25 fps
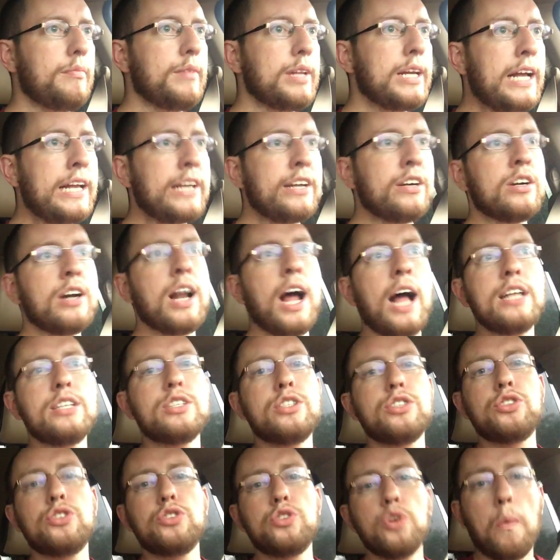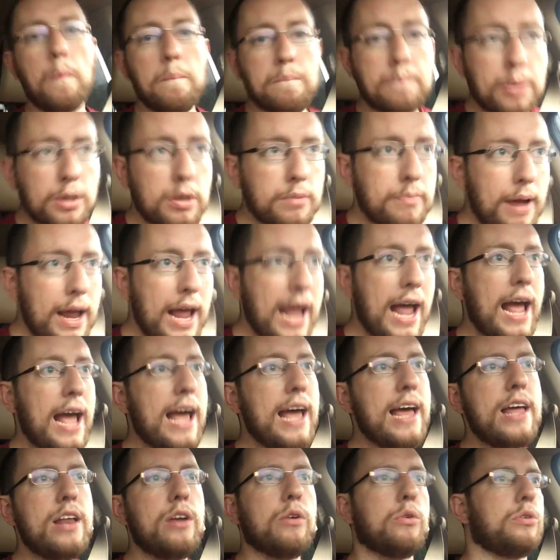And you're not
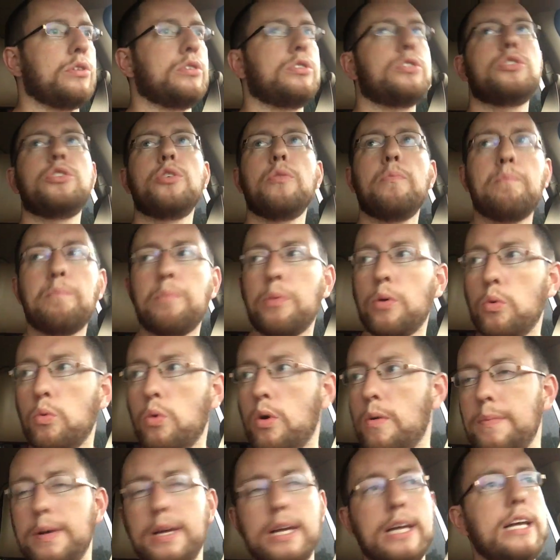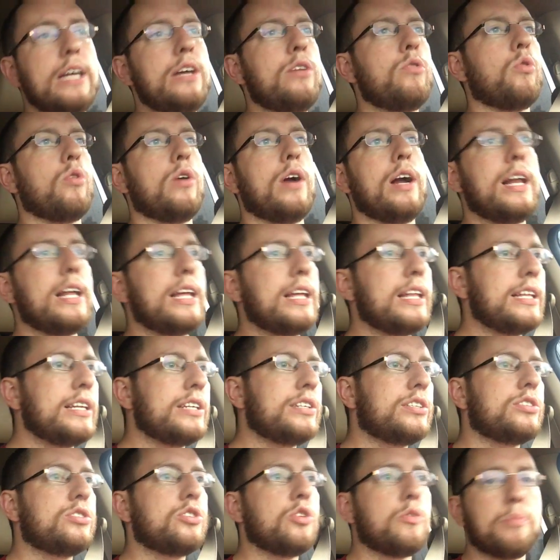Superman or Superwoman or any of
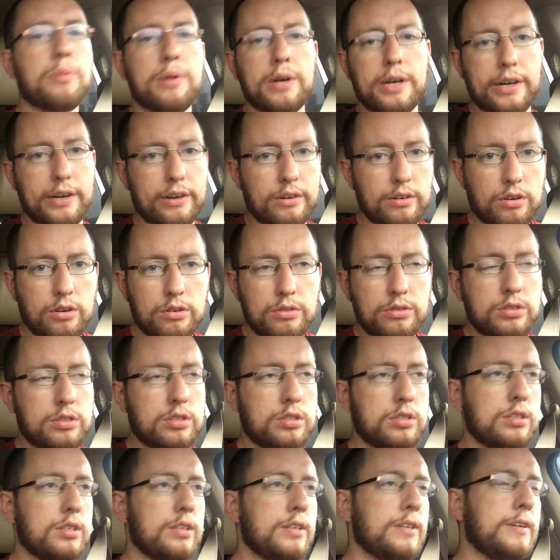these superheroes.